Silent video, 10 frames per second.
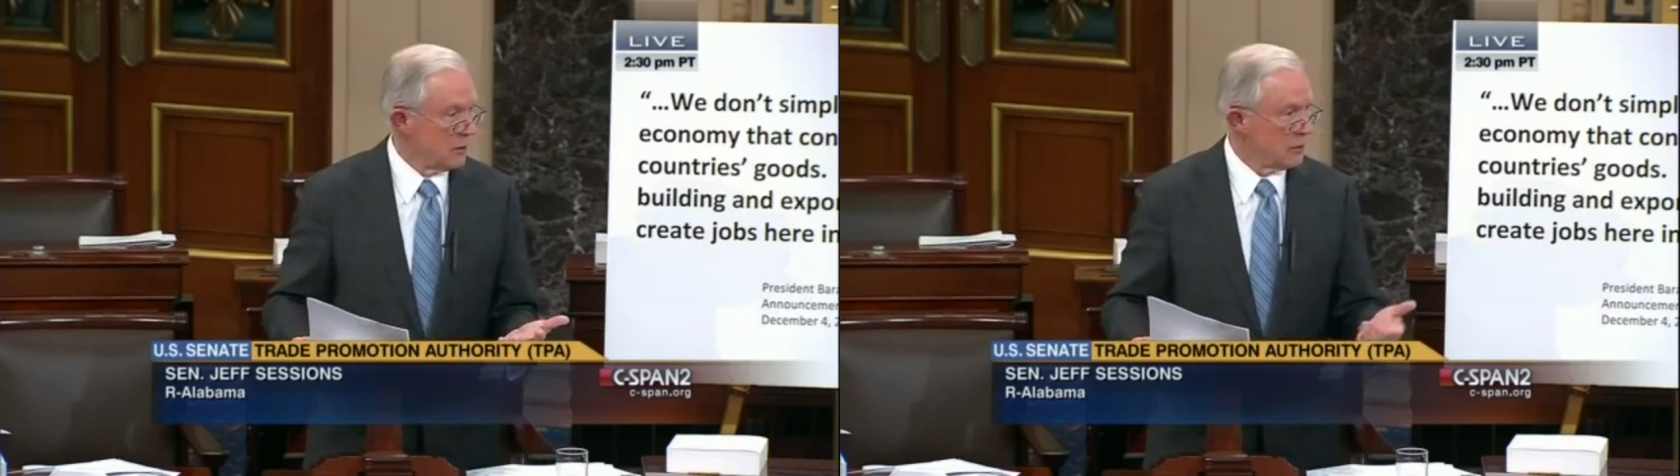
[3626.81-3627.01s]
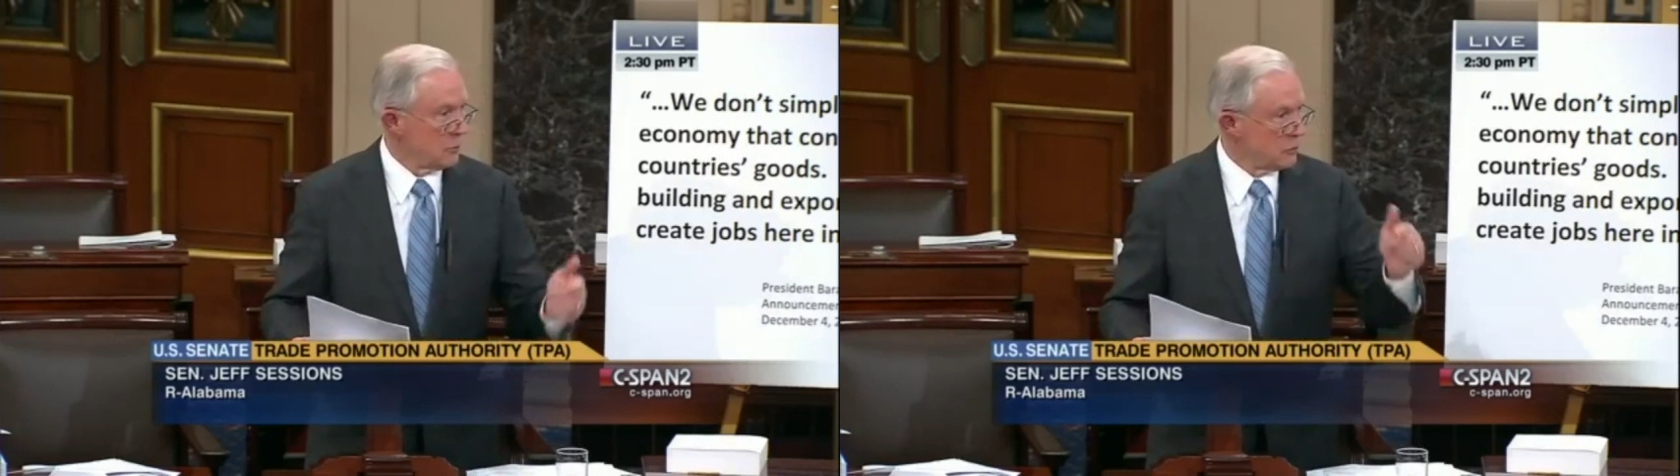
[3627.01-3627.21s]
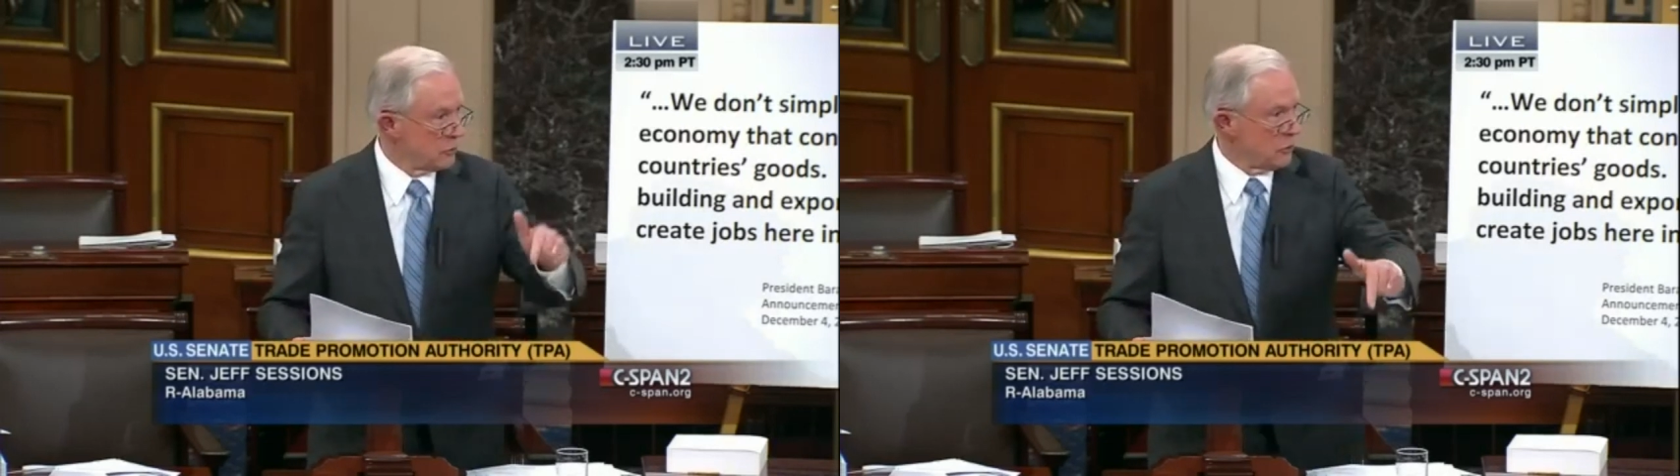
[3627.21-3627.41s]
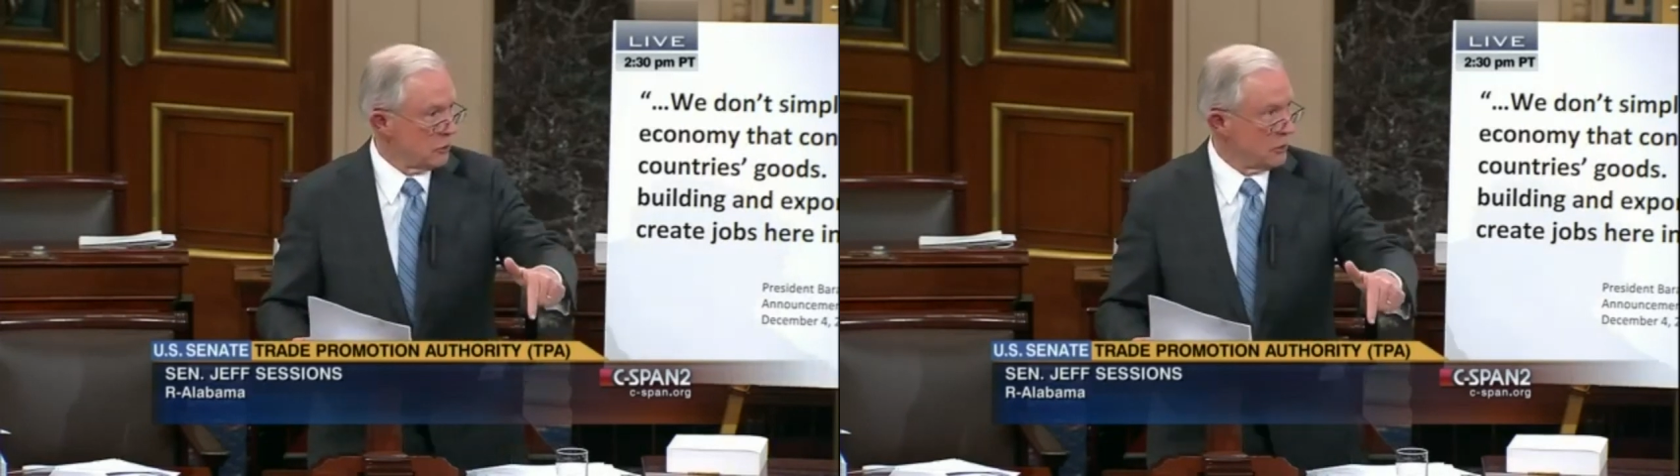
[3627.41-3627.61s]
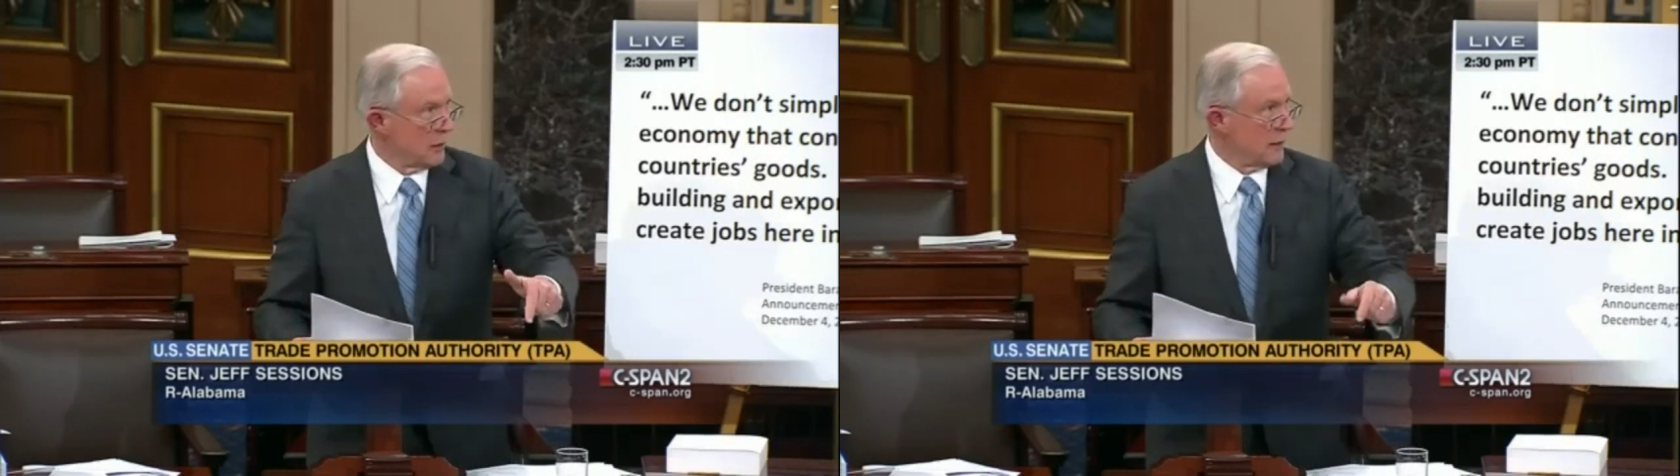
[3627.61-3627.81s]
to
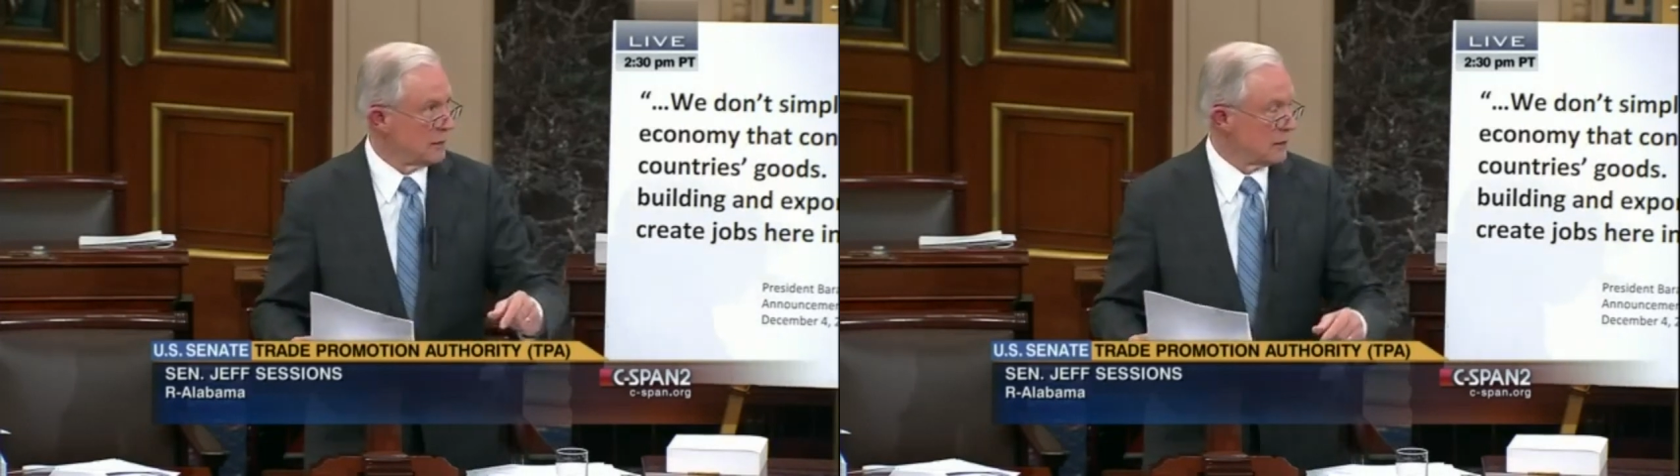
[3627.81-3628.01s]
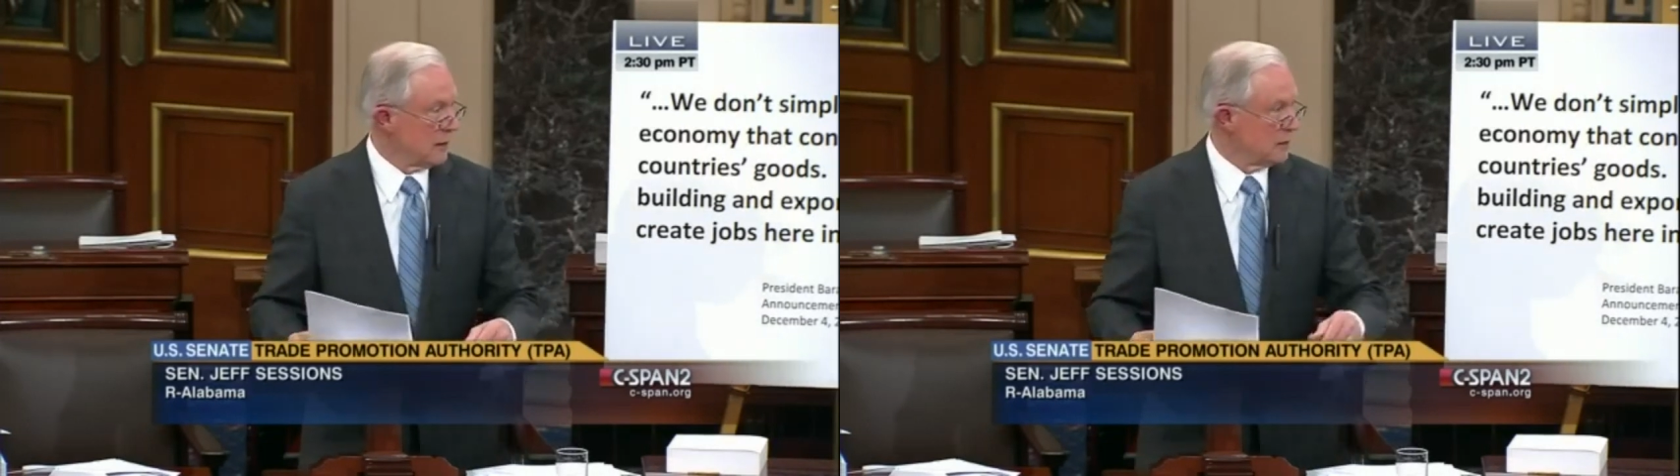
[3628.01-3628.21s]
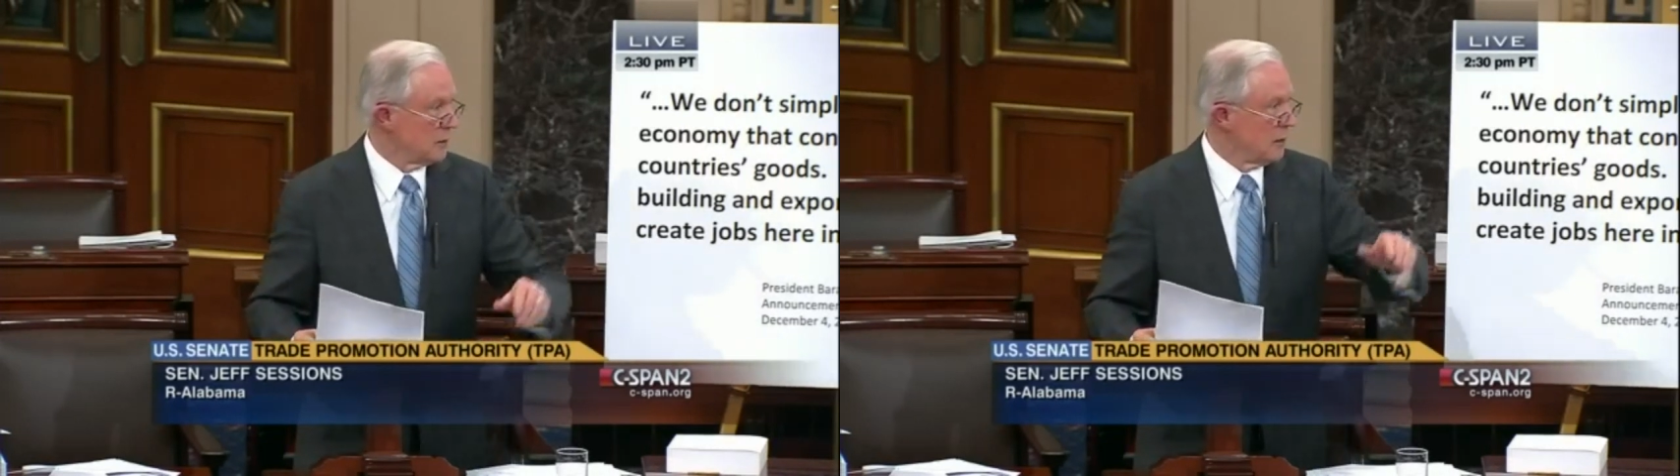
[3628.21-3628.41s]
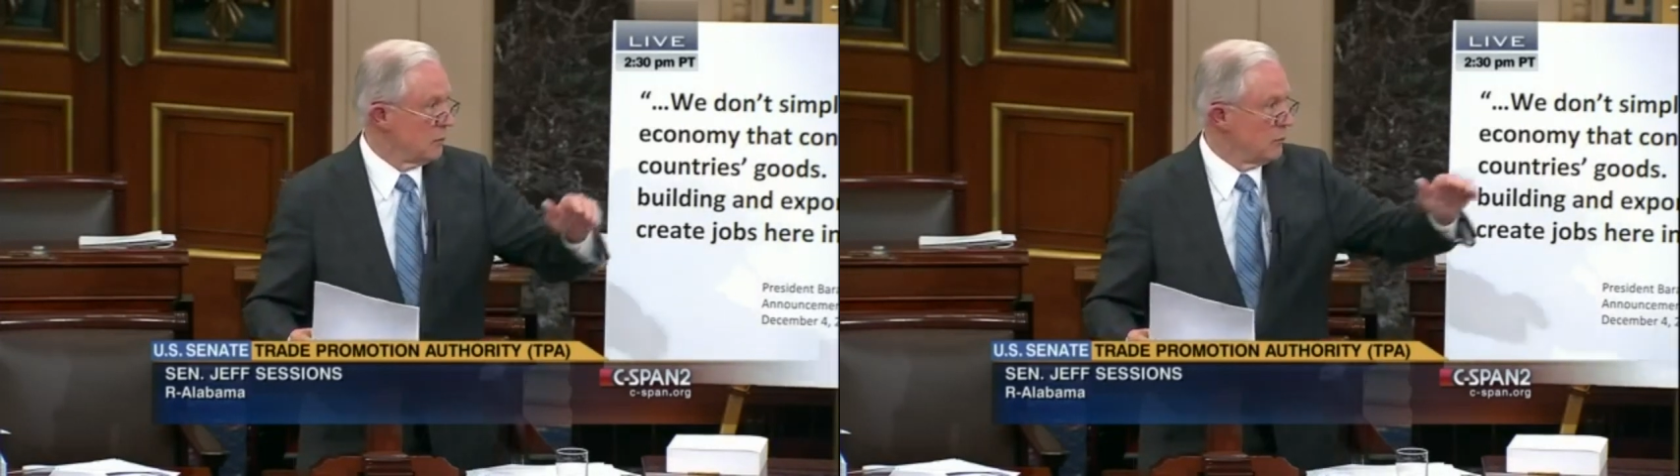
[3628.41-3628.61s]
ensure the United States